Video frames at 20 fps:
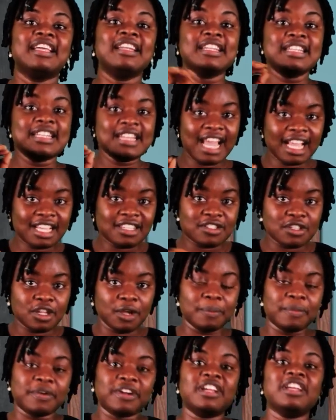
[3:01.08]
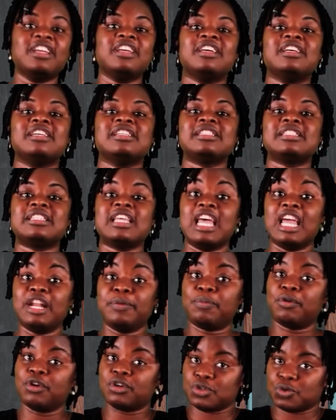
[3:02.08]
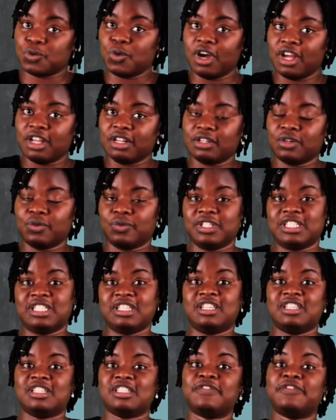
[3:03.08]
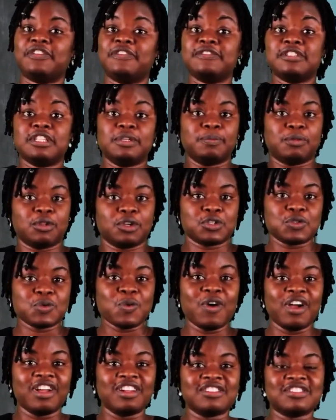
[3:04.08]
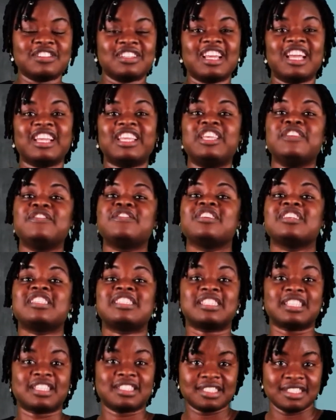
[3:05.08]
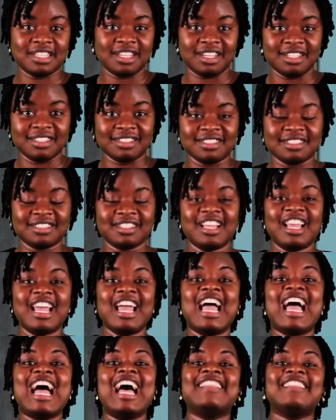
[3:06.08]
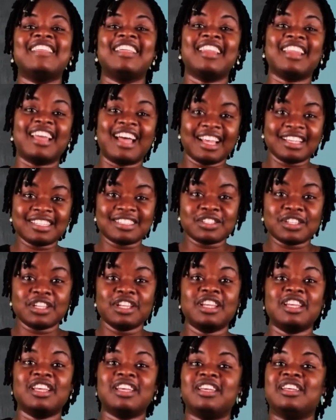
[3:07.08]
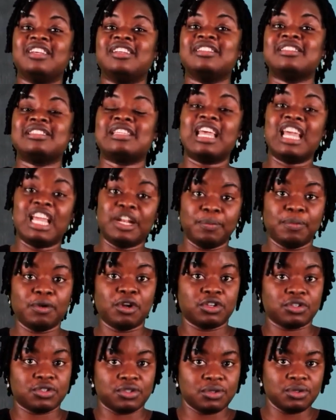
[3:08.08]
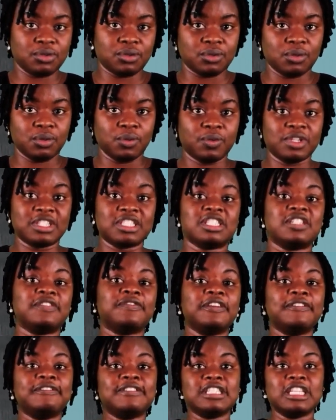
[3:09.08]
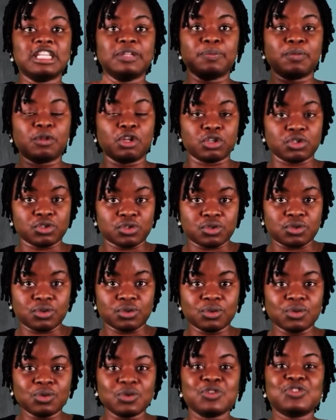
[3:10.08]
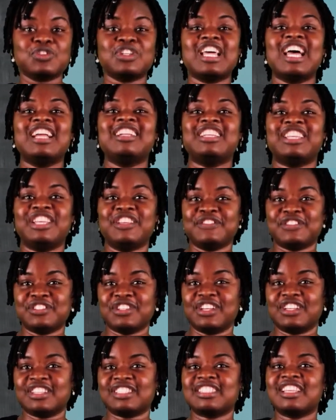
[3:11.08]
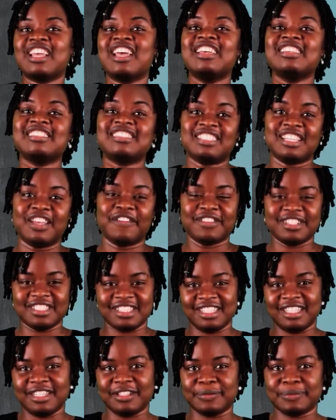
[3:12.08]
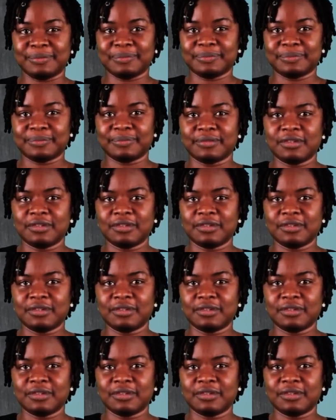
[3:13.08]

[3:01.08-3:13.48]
The next number is n plus 1, which is 15 plus 1, so that gives us 16. And the last is n plus 2, which is 15 plus 2, so that gives us 17.